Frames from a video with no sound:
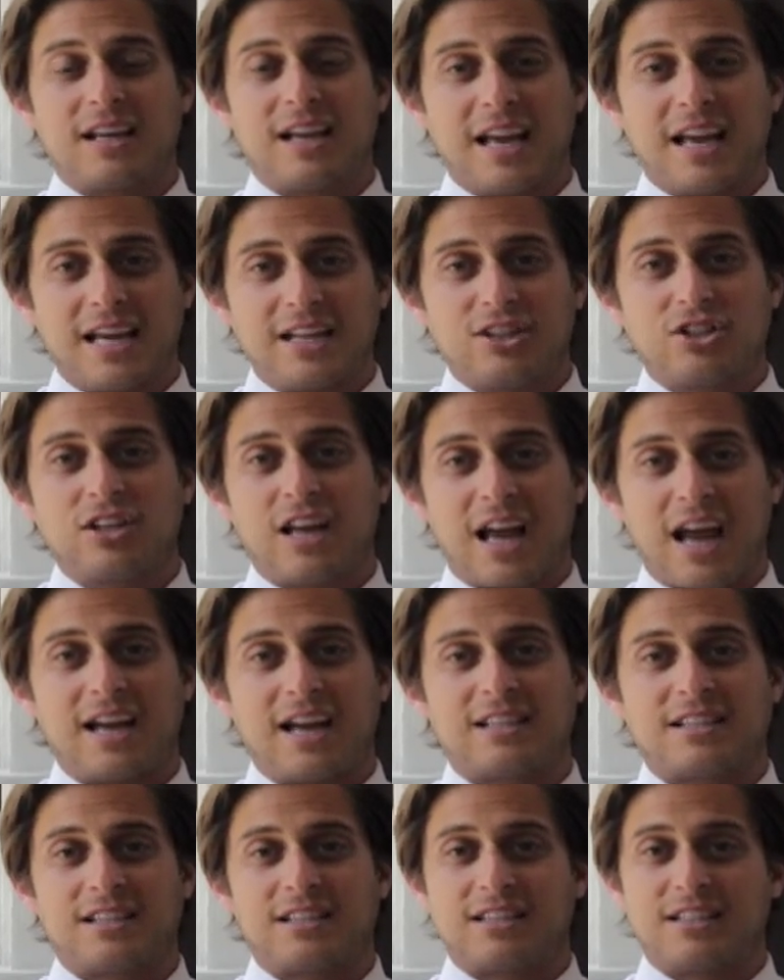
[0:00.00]
each
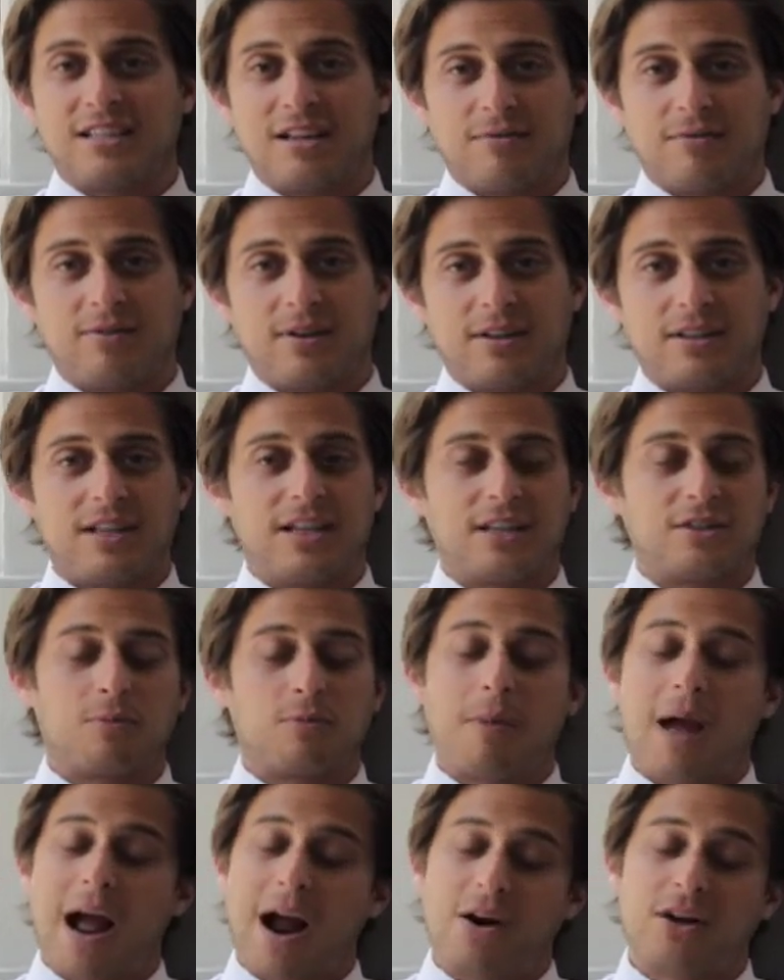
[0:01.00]
case is different, each
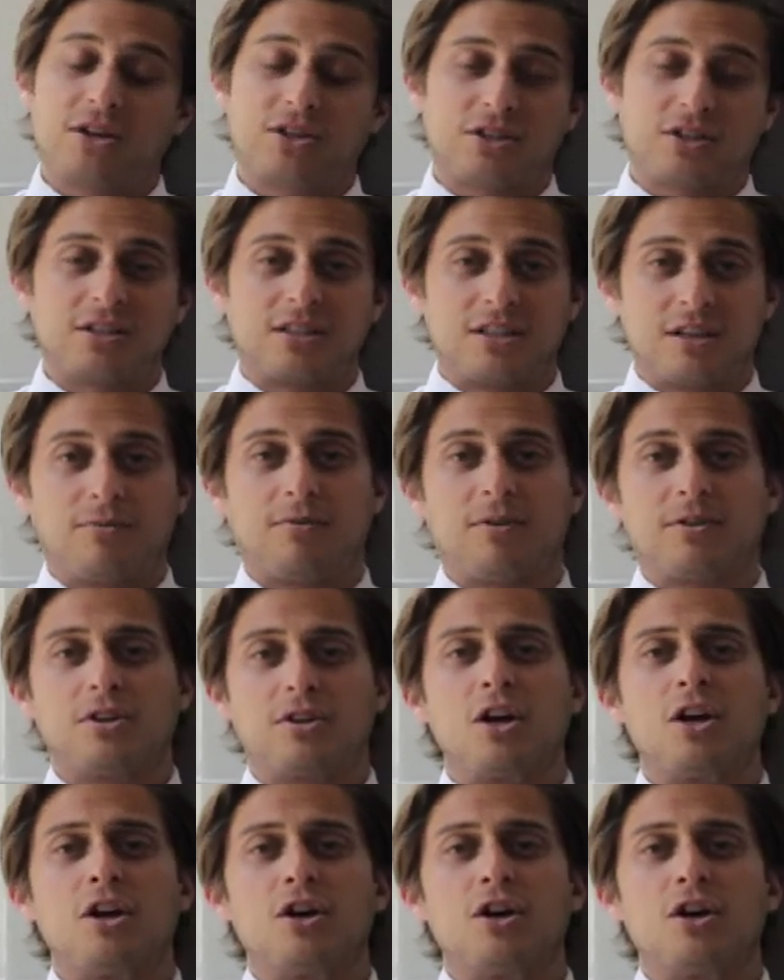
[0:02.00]
parish is different.